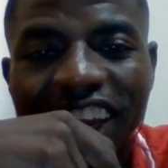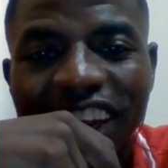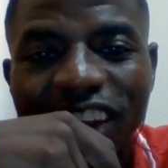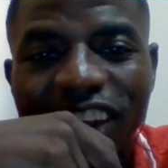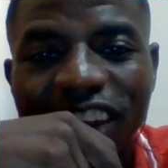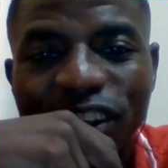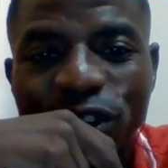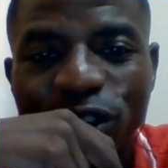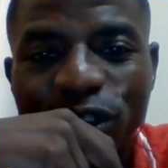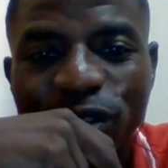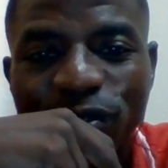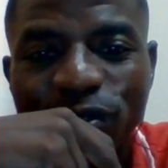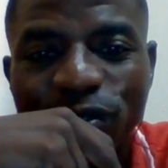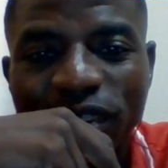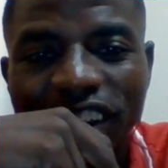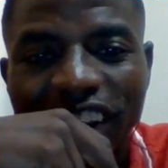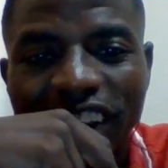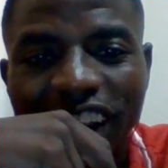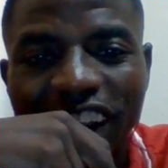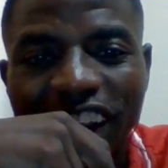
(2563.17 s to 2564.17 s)

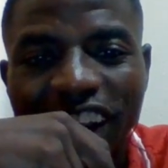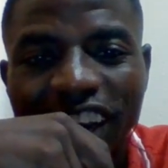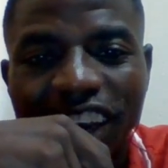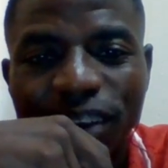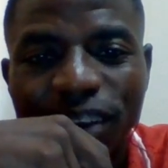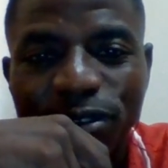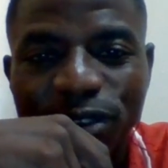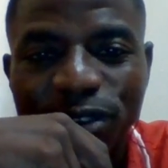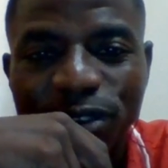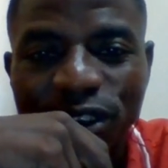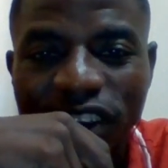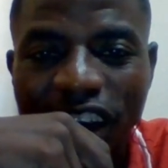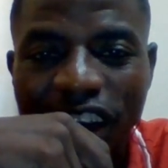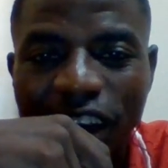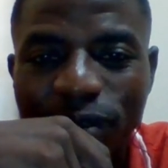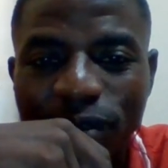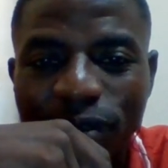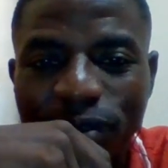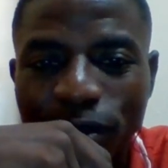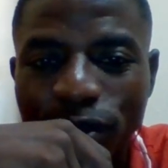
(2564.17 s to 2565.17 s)
documents and the video that
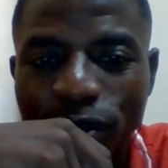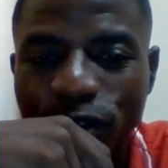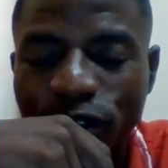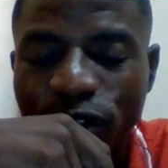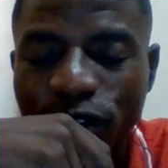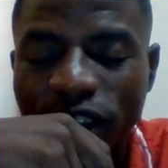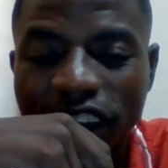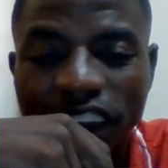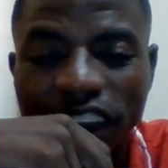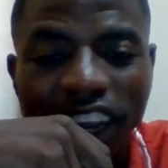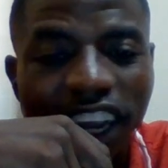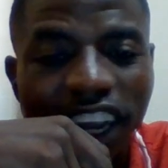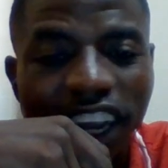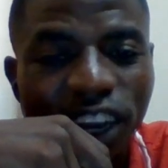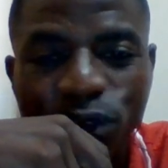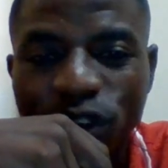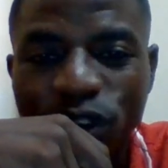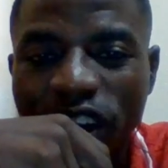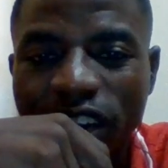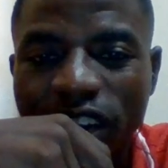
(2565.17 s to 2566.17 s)
we have loaded, and you
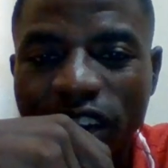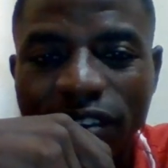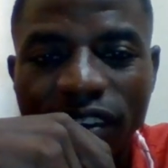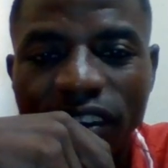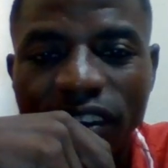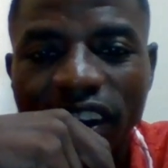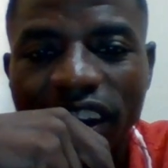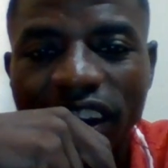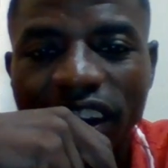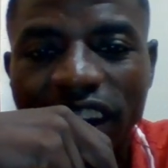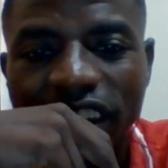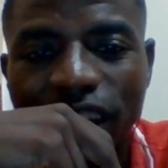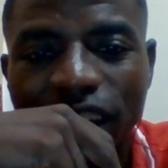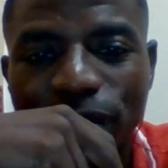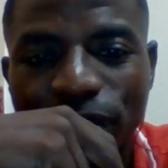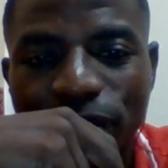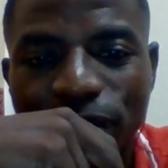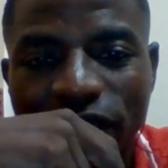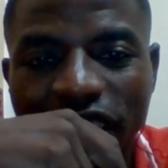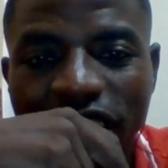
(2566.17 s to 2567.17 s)
will never regret
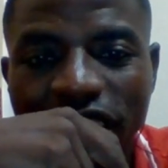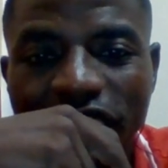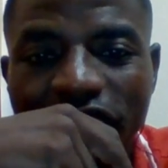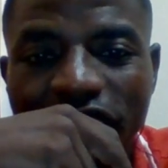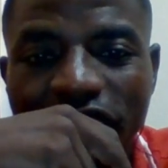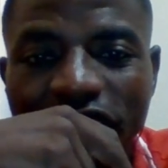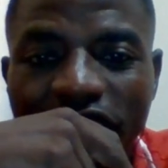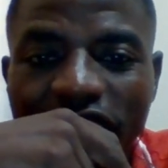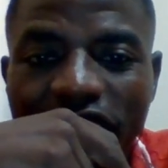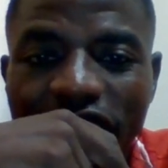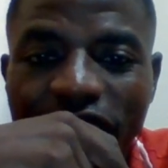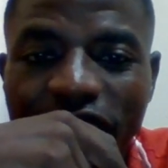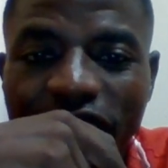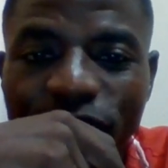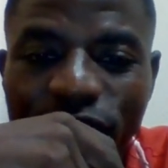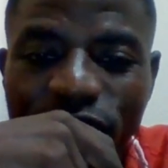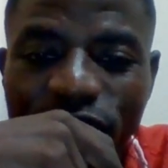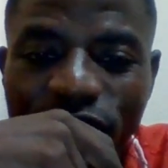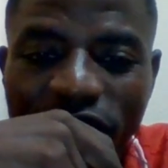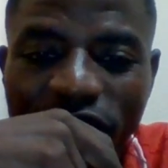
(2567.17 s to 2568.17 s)

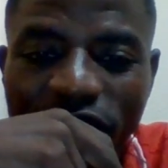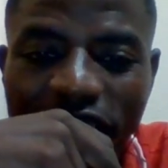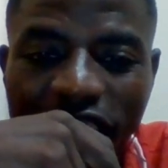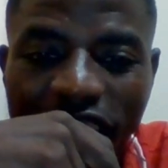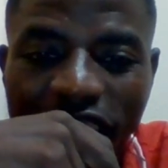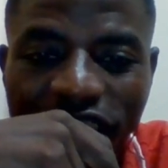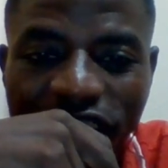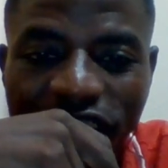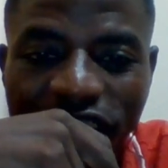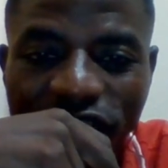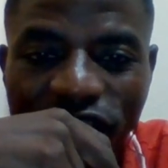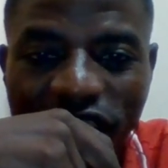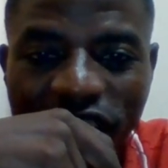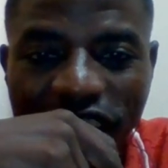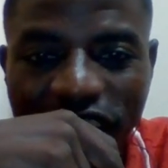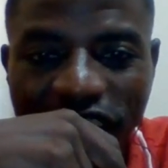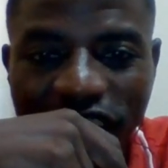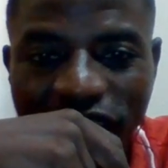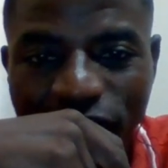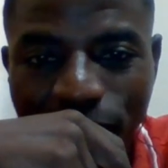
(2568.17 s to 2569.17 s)
when you get access to
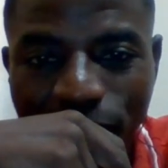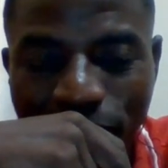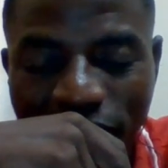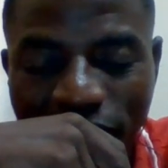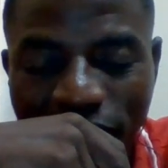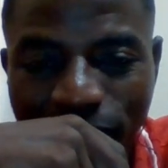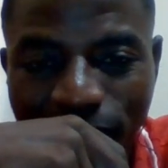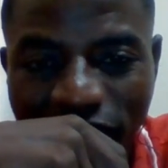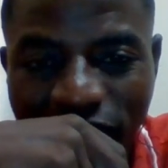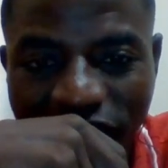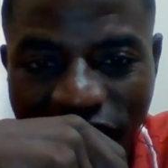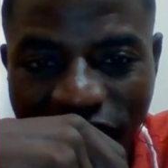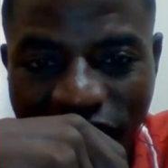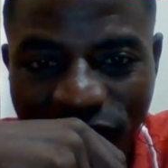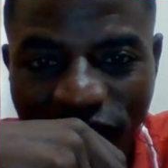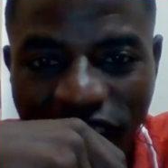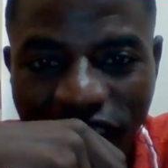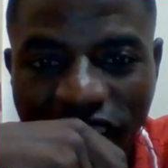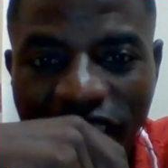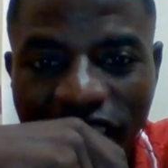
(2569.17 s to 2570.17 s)
these
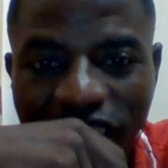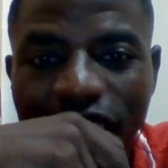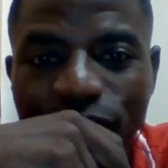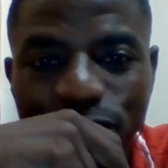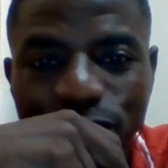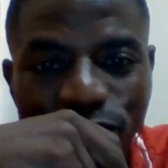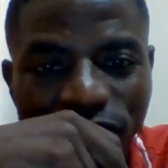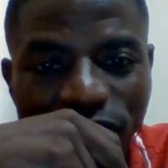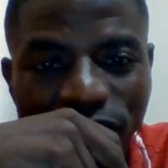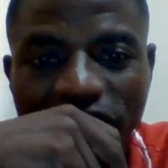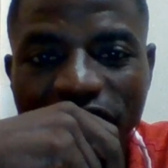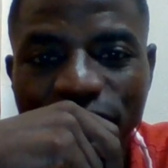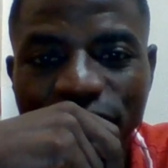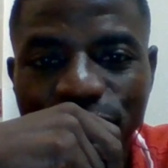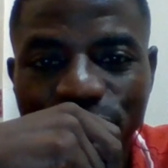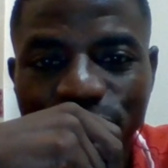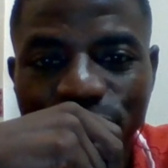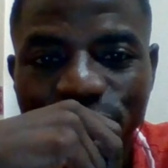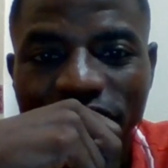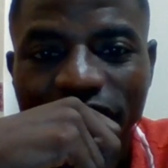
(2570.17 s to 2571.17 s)
materials. I'm very
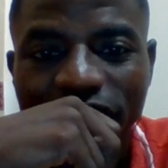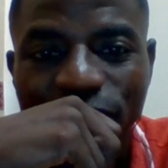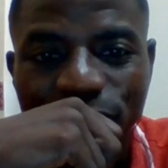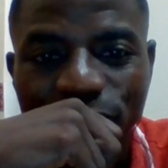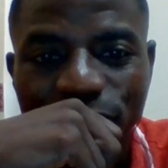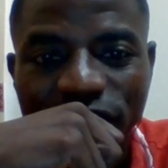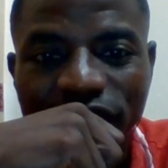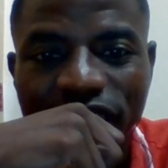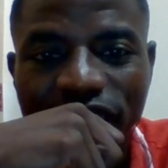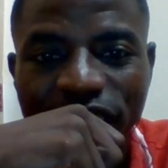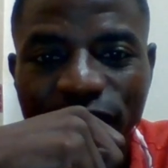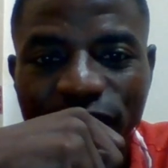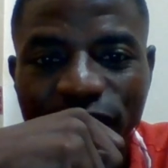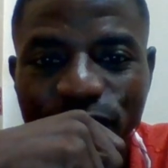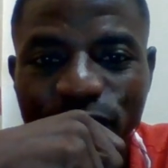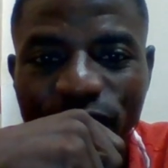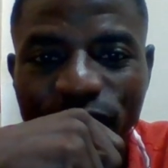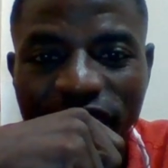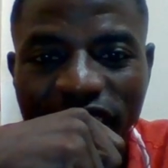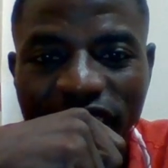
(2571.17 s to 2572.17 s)
grateful
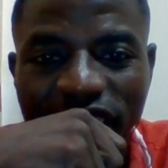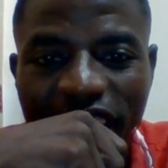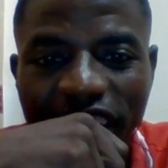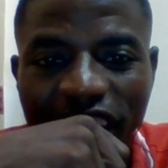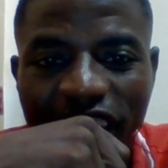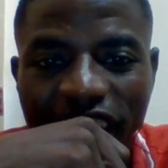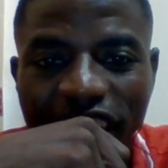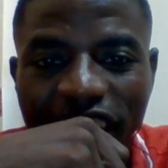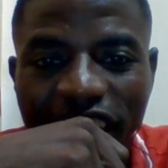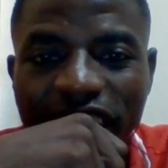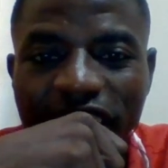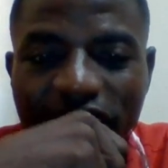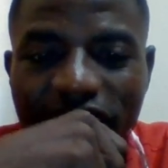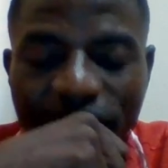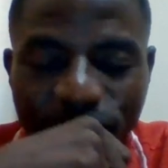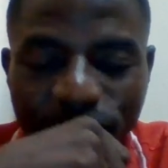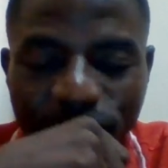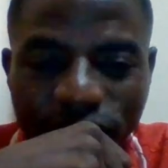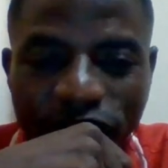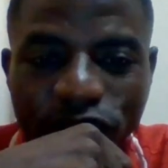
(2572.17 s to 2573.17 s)
once again
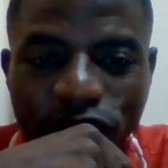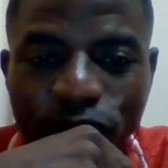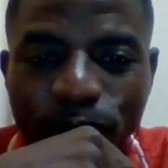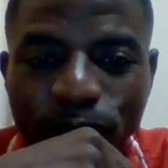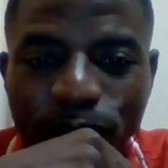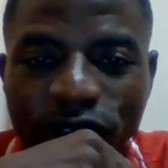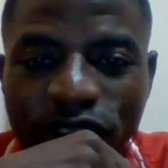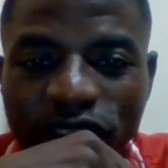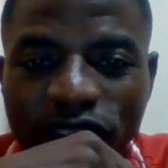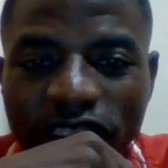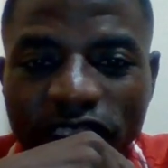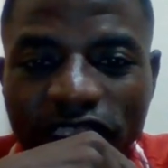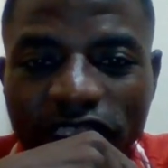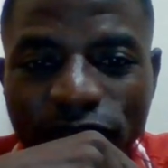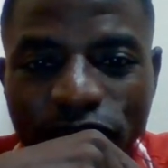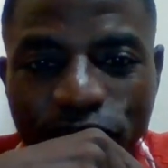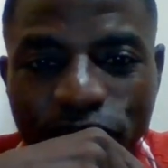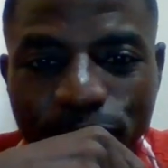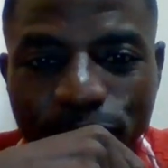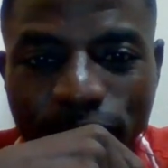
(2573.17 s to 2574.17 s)
for this opportunity given
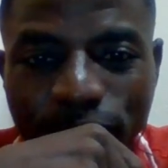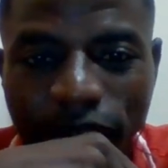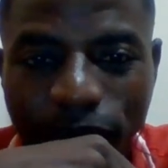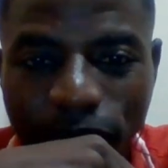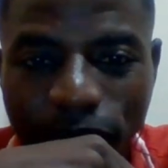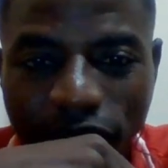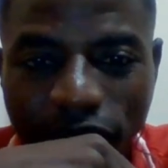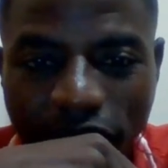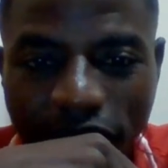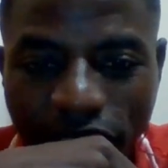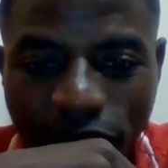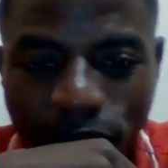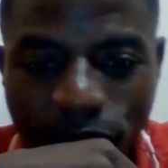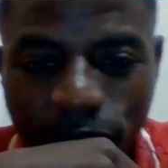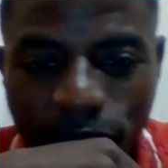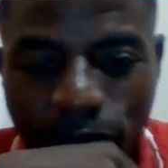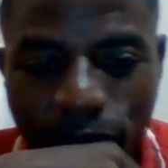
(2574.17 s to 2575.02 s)
to me. Thank you.